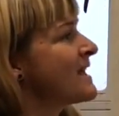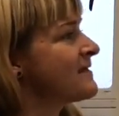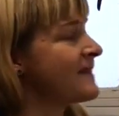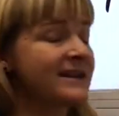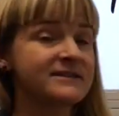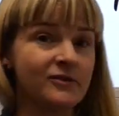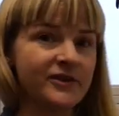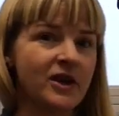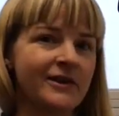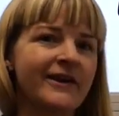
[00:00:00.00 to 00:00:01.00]
That's not
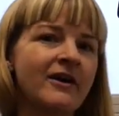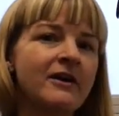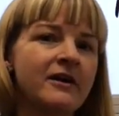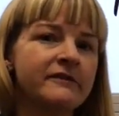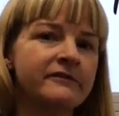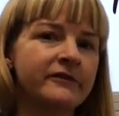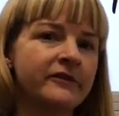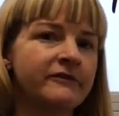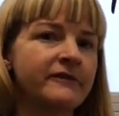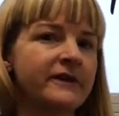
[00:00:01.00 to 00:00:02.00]
the only curve
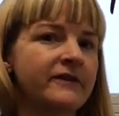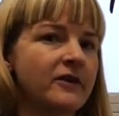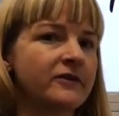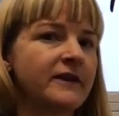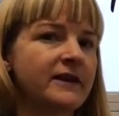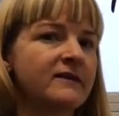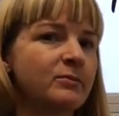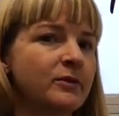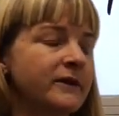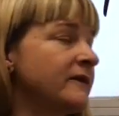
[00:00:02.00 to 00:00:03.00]
that fits those data
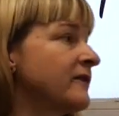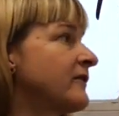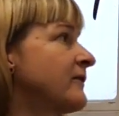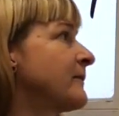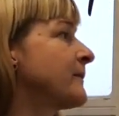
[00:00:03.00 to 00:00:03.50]
points.